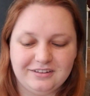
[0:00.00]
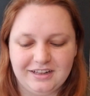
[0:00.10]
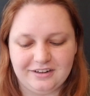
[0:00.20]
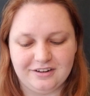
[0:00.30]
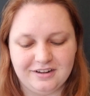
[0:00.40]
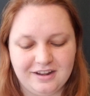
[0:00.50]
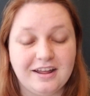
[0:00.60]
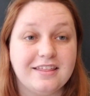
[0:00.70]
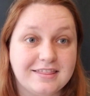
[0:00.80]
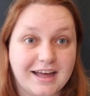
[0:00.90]
glitter
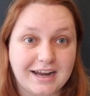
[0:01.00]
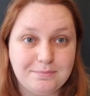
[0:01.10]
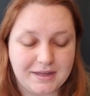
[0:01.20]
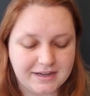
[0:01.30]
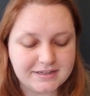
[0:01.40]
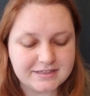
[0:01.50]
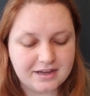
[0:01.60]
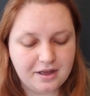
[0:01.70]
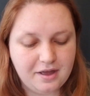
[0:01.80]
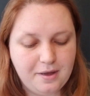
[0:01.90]
that I picked
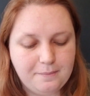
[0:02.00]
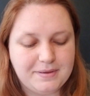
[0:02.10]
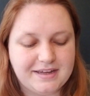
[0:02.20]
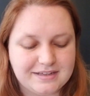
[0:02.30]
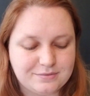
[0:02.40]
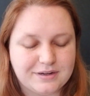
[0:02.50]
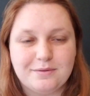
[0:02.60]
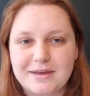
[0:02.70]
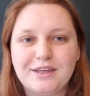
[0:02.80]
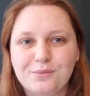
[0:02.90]
because we're gonna
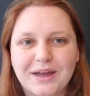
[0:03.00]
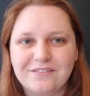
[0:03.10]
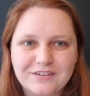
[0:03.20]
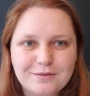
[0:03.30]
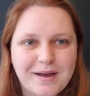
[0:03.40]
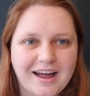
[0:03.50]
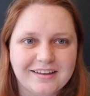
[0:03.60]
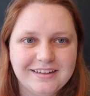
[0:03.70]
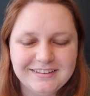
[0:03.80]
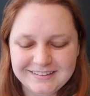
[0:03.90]
make you wait for the
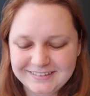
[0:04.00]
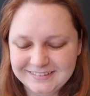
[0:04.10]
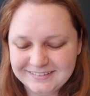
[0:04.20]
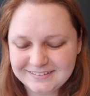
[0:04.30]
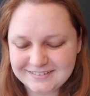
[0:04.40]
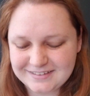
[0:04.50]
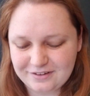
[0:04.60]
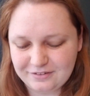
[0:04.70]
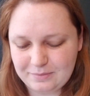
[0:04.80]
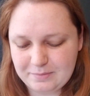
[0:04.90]
palette. So
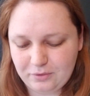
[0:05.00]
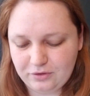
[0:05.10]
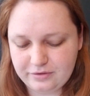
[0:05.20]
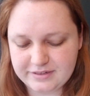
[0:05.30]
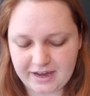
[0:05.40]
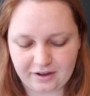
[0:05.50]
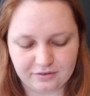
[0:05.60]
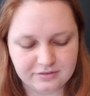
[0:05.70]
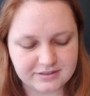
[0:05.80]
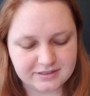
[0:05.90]
let me pull those
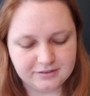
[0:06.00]
out.